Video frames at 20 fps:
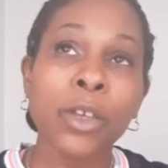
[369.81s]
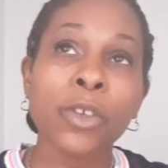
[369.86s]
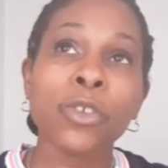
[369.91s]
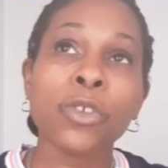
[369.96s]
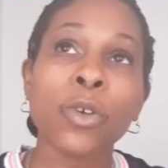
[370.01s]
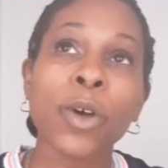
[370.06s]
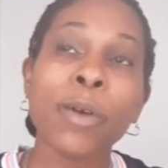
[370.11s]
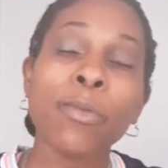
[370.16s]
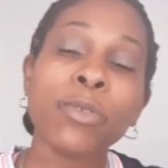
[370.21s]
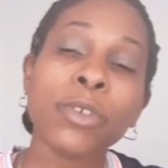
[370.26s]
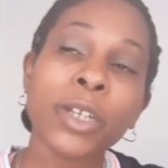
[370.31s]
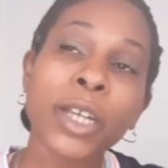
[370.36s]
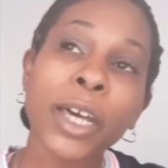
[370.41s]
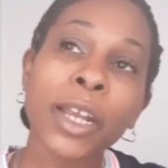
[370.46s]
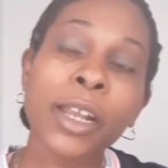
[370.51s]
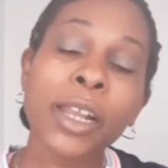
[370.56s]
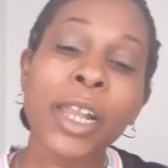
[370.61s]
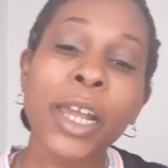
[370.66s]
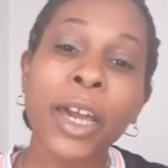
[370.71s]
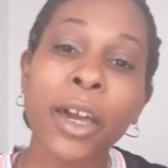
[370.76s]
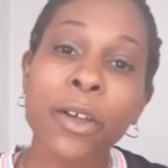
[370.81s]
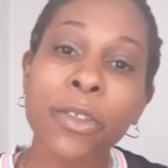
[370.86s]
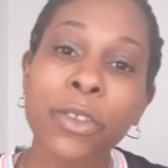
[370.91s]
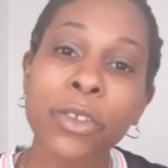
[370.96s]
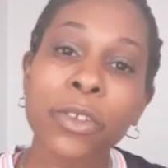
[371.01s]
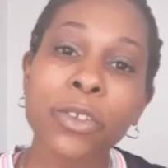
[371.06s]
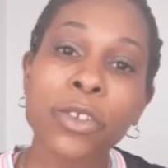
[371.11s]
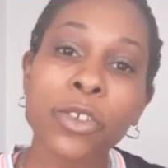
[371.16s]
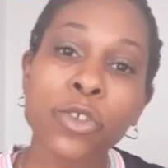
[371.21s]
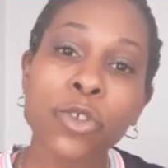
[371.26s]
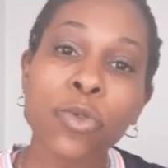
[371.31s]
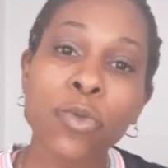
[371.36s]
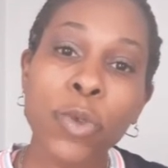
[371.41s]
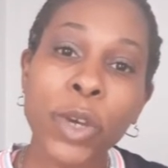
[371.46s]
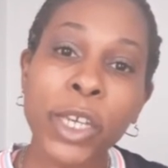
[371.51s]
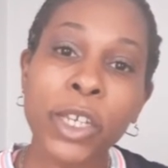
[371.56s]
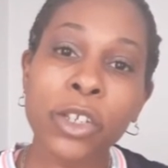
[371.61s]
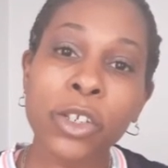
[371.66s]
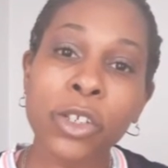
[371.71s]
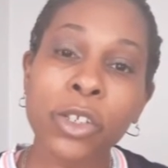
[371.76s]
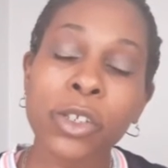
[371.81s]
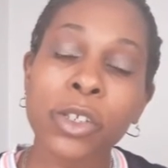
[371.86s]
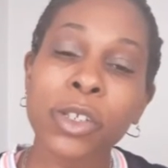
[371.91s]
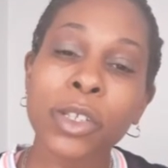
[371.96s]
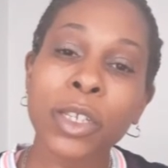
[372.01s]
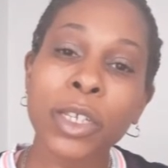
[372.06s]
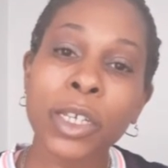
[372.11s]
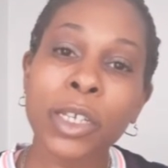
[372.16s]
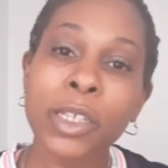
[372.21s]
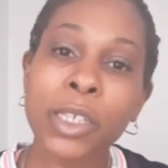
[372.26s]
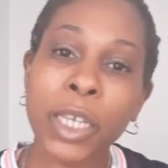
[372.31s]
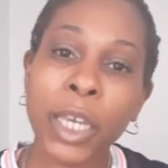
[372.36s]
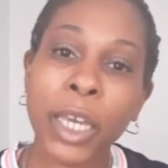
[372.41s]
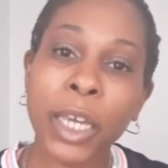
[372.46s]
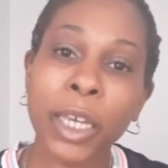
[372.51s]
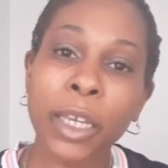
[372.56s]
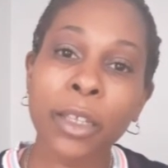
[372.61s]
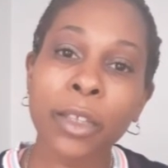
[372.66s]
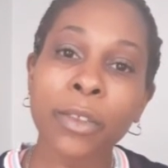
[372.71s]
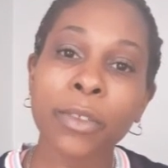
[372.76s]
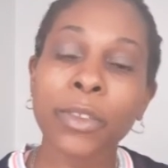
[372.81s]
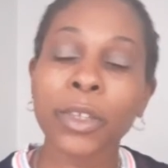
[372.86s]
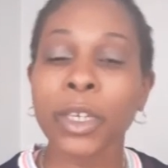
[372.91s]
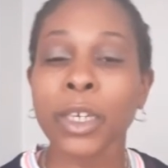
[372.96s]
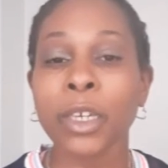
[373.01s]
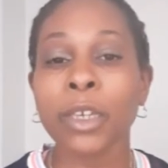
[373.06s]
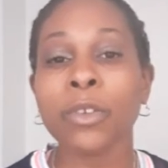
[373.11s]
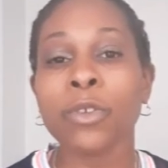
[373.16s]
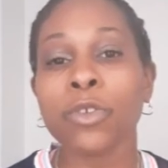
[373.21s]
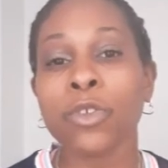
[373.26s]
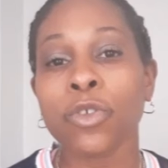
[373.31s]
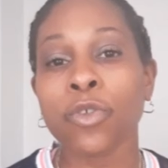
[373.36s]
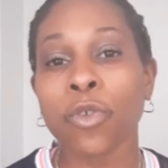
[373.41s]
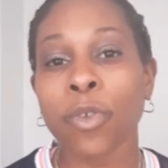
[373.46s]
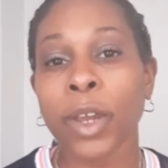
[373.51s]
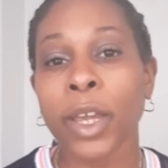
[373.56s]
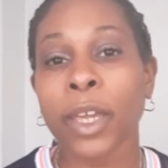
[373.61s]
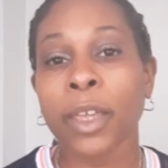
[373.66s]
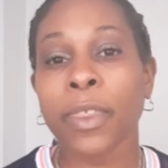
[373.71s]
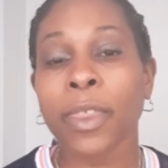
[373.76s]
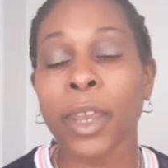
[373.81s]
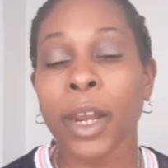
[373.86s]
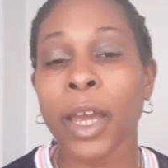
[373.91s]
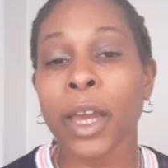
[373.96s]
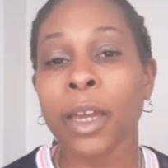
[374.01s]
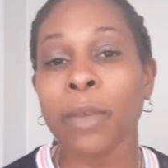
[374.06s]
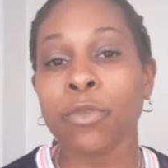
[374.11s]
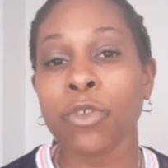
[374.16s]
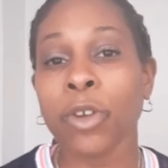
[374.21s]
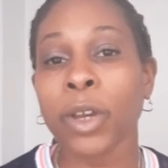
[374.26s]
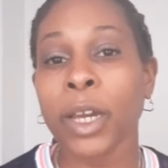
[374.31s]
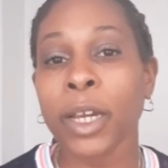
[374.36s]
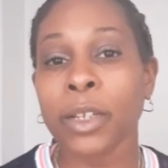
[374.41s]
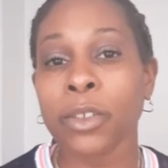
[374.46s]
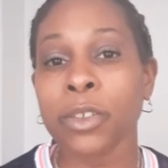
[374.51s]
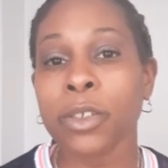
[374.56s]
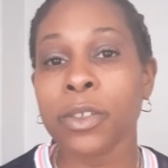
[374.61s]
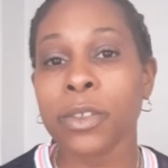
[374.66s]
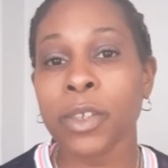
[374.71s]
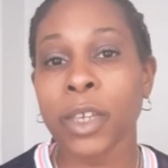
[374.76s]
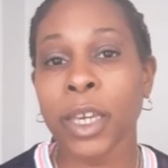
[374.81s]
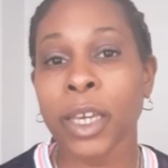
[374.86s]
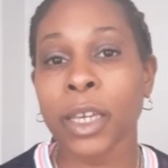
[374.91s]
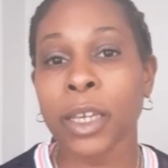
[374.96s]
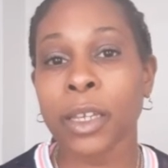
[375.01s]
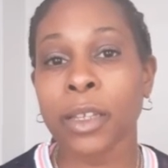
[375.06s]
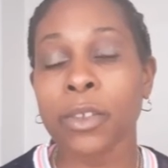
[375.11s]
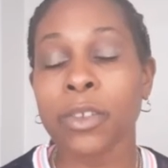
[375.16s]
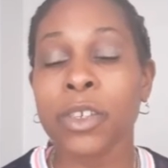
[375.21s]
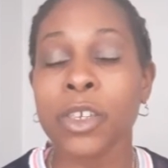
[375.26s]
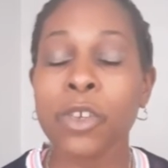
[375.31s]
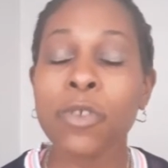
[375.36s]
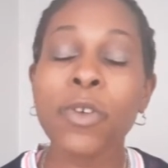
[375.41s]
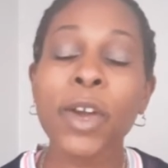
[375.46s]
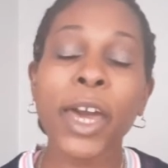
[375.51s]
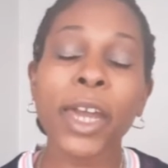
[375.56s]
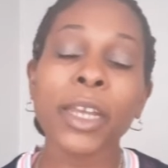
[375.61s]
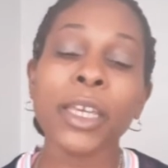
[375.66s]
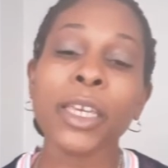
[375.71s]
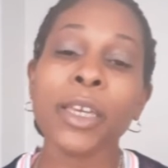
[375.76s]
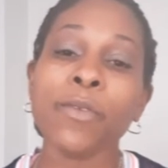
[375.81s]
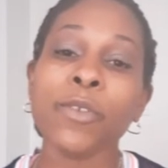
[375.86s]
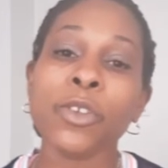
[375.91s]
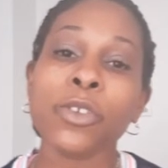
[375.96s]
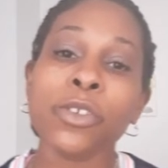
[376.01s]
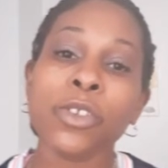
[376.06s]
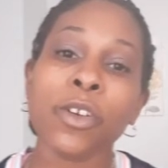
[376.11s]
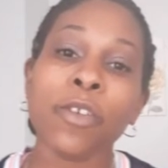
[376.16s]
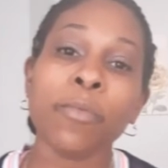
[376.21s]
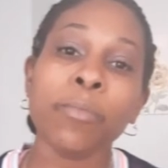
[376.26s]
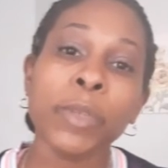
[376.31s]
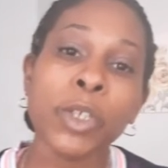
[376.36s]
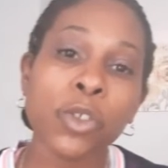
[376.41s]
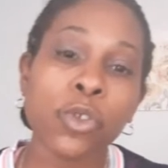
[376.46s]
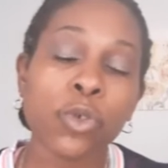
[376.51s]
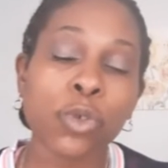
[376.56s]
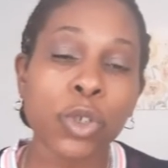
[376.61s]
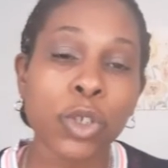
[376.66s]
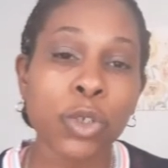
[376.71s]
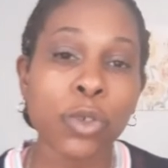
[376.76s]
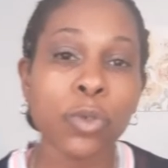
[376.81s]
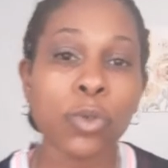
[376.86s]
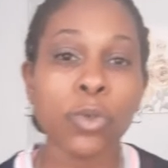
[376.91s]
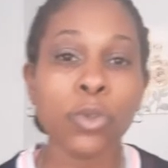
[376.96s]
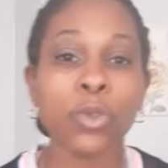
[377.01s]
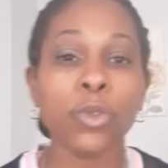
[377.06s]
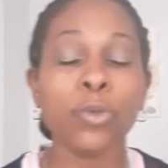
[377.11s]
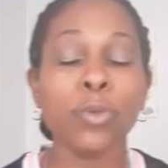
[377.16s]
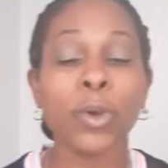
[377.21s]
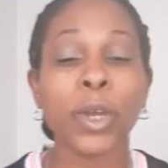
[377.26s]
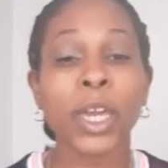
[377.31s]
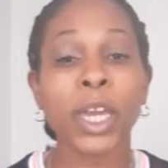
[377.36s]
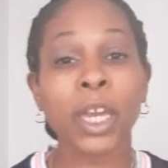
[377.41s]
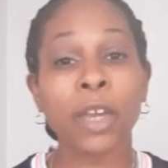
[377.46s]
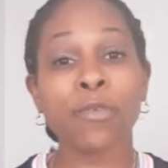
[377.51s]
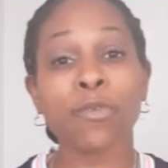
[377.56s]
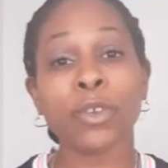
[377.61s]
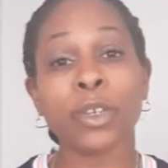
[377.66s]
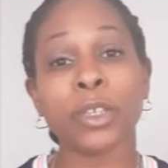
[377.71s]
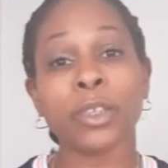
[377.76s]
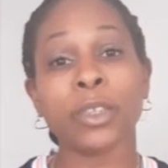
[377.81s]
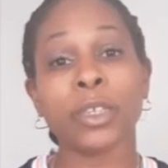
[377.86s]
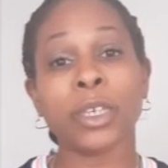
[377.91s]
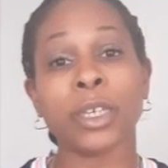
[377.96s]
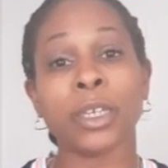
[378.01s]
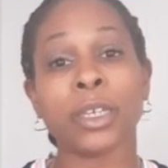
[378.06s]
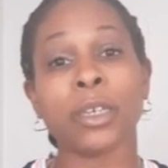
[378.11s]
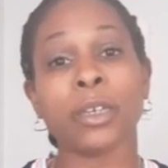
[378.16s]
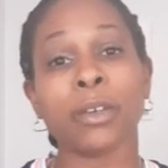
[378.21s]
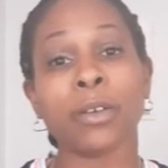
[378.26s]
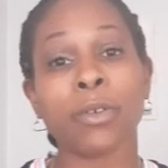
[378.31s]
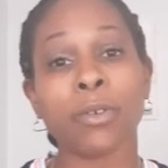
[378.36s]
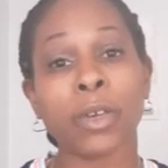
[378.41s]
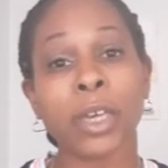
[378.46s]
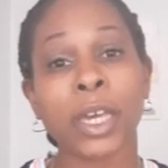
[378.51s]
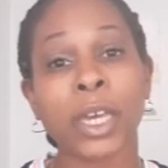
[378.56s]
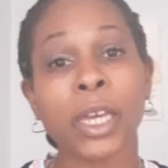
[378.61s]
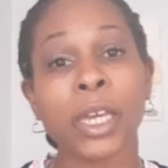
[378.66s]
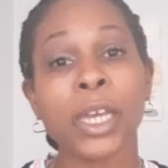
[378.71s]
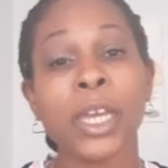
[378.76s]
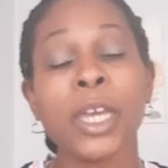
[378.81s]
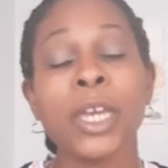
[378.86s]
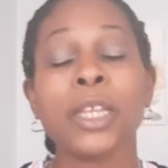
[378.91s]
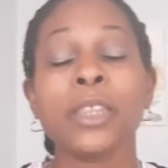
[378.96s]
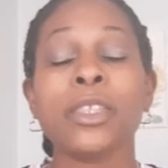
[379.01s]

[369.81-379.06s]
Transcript: So I will not allow this situation to dictate the inner strength that I am trying to attain. See, you got to give yourself mental cues through everything, okay?